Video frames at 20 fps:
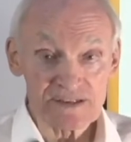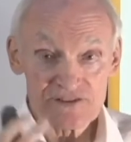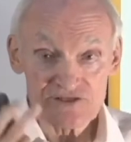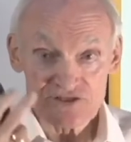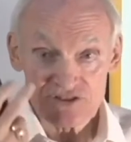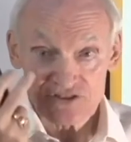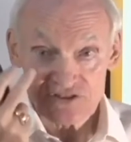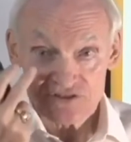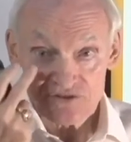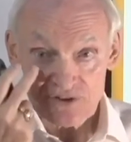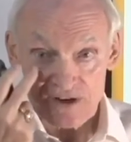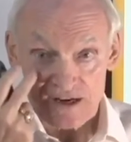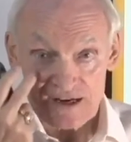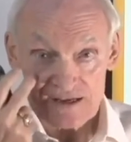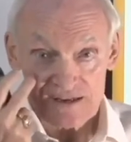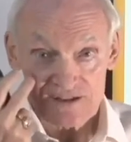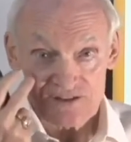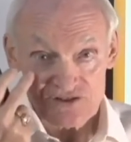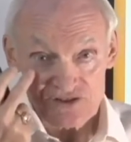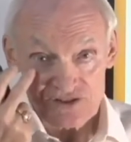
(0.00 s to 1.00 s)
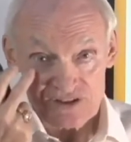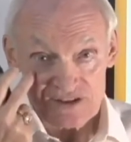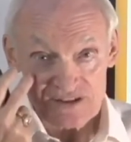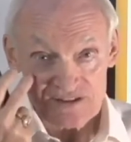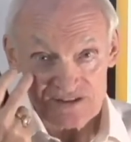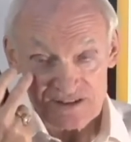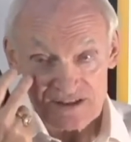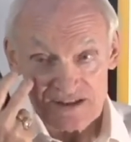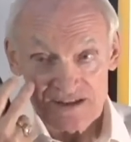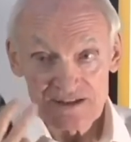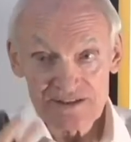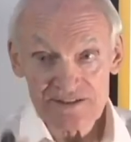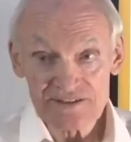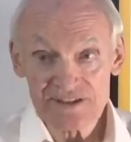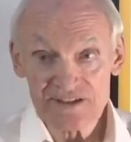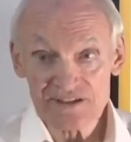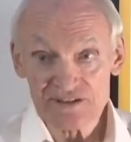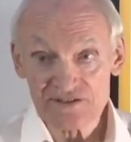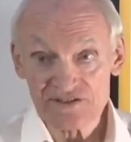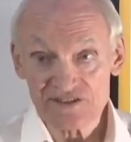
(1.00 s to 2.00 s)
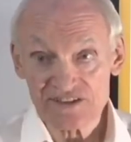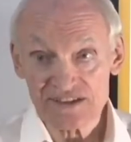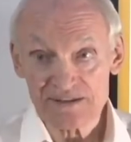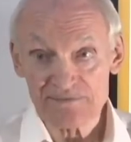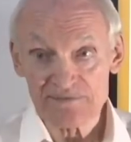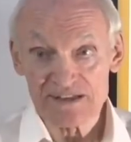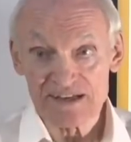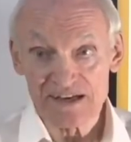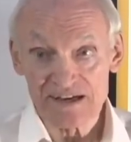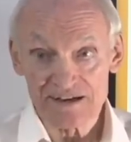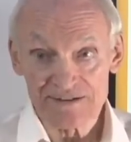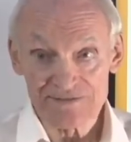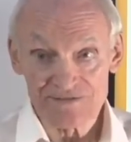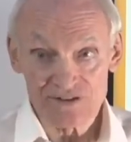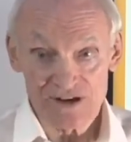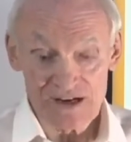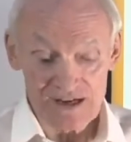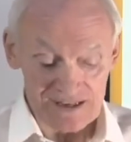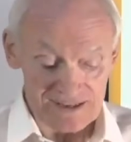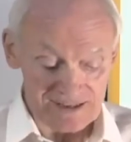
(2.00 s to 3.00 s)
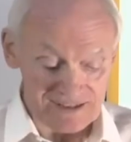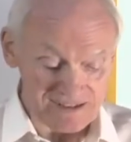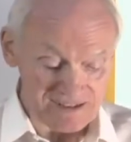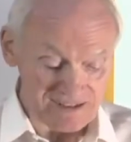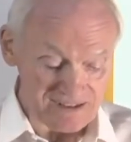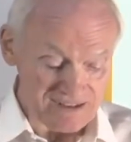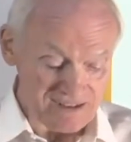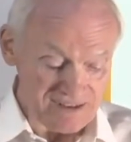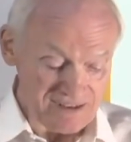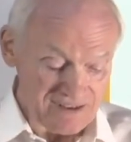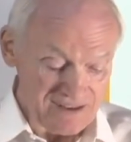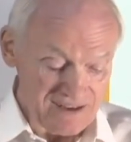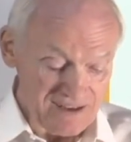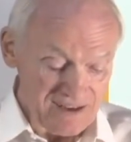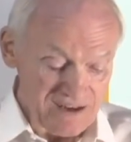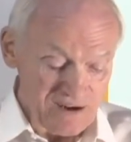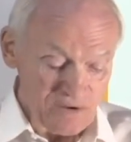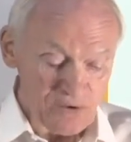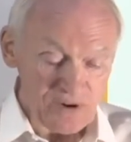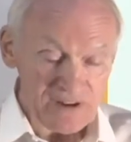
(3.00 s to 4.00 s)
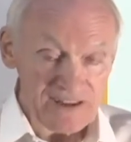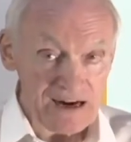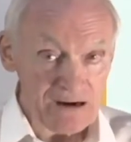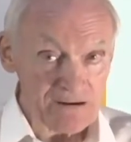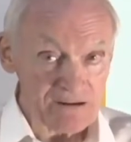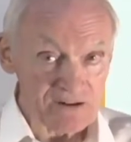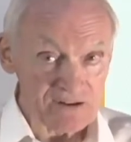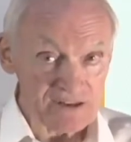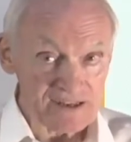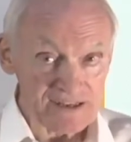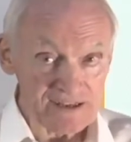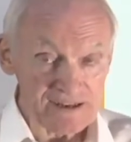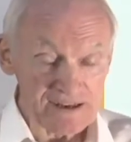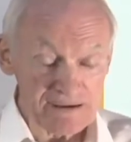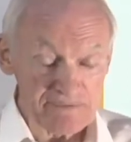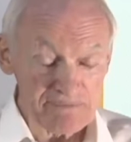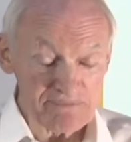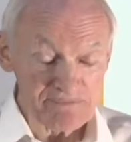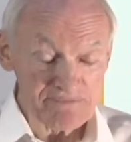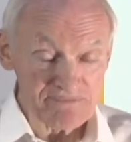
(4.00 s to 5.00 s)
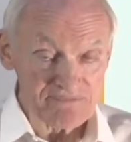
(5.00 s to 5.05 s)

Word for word: She's crying. She has tears coming out of her eyes without looking up.